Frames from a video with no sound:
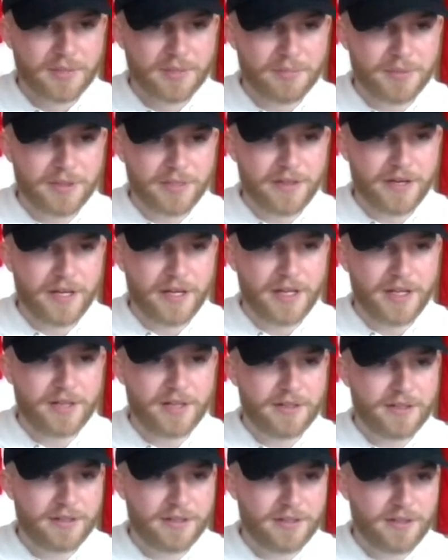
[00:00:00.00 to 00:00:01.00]
But
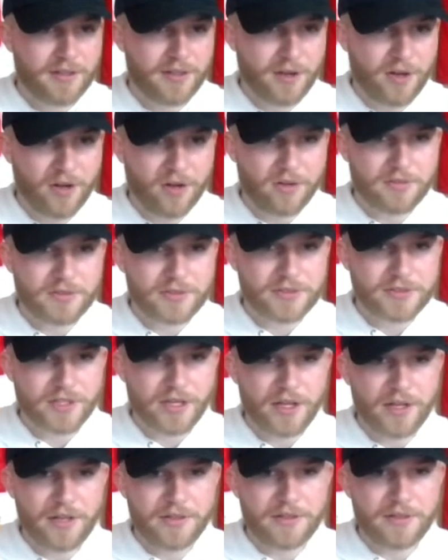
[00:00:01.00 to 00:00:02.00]
then all of a
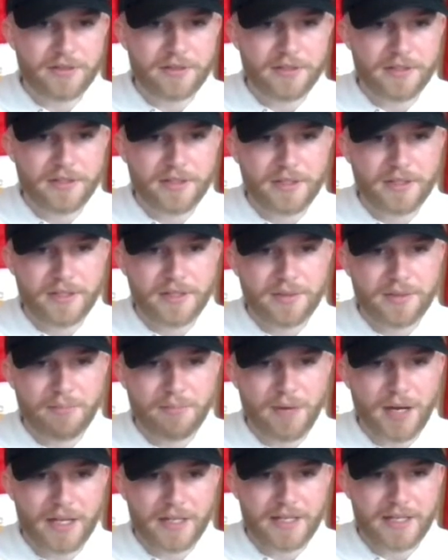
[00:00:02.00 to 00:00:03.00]
sudden,
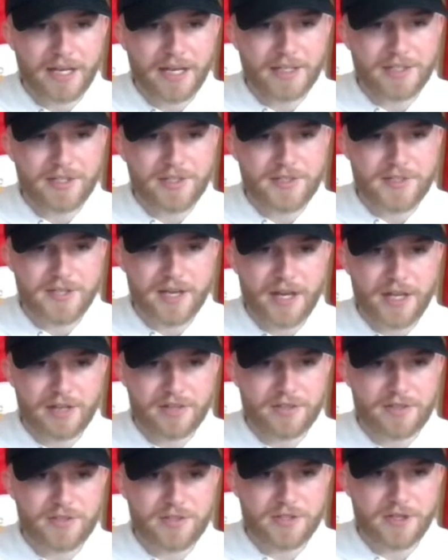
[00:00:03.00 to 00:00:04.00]
my guy
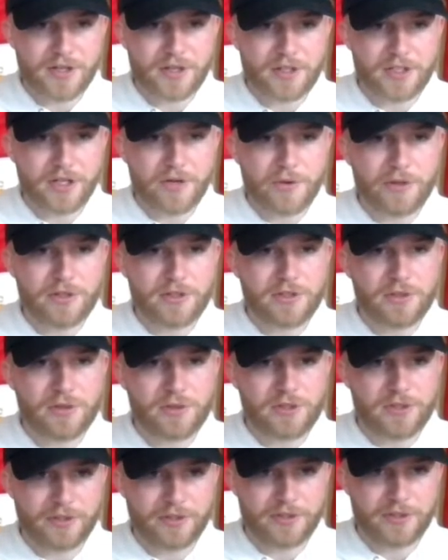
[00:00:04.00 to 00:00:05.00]
decided to start going
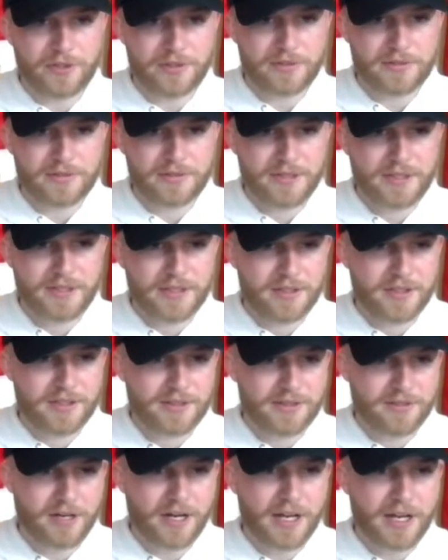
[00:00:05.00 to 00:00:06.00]
nuclear
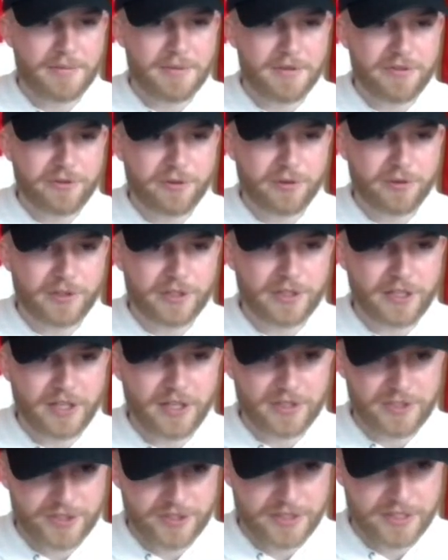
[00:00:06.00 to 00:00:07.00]
right before he
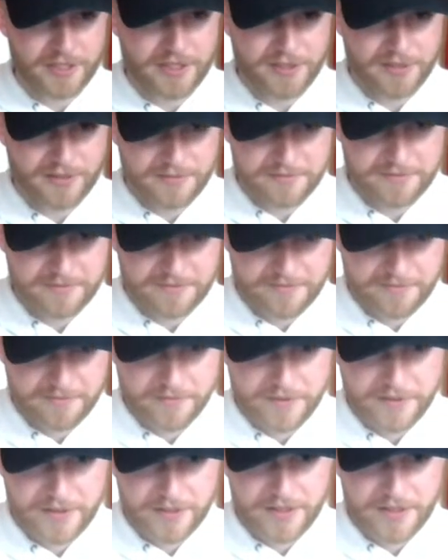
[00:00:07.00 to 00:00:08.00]
got traded.
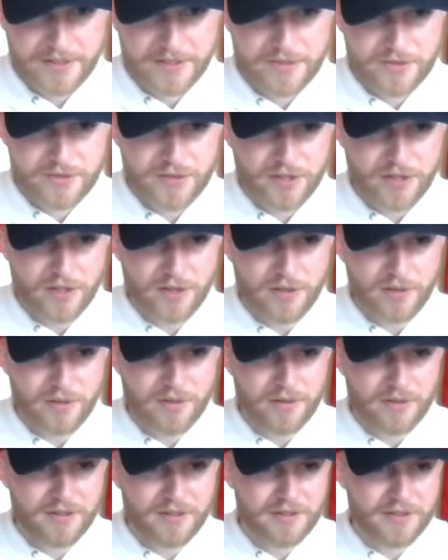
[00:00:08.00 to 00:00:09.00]

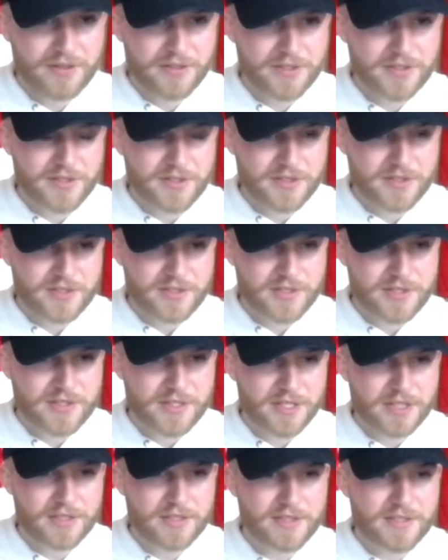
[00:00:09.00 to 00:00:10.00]
So
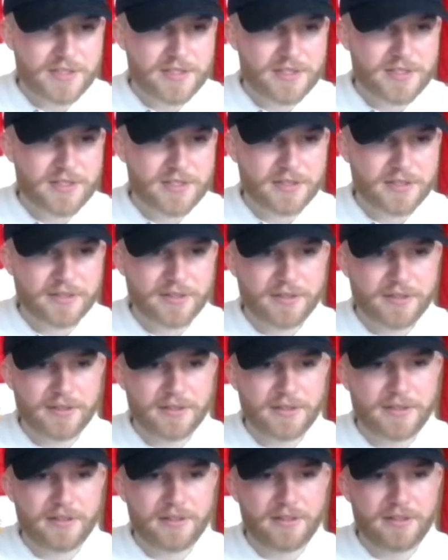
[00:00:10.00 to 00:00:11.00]
since
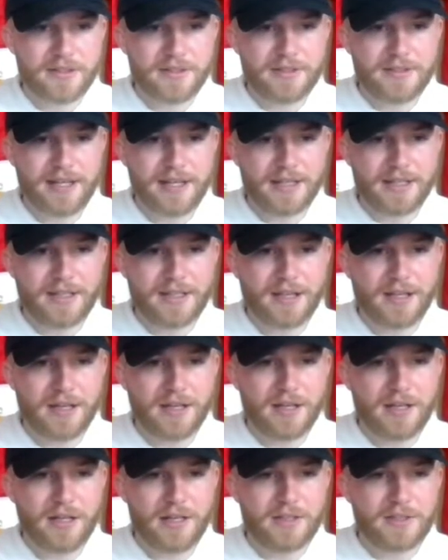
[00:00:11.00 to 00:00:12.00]
the deadline,
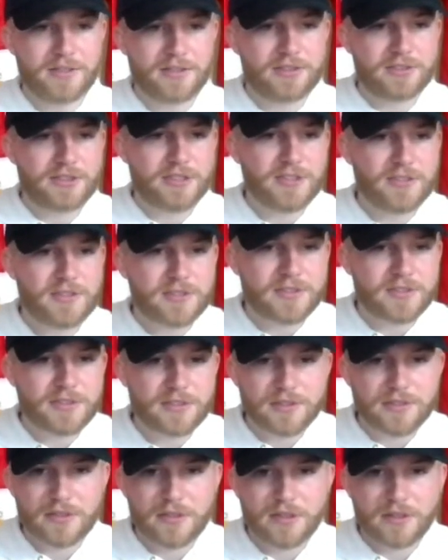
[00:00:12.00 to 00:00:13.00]

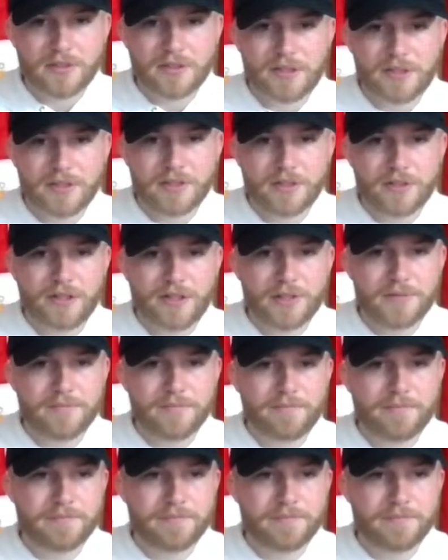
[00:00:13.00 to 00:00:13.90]
okay, hold on.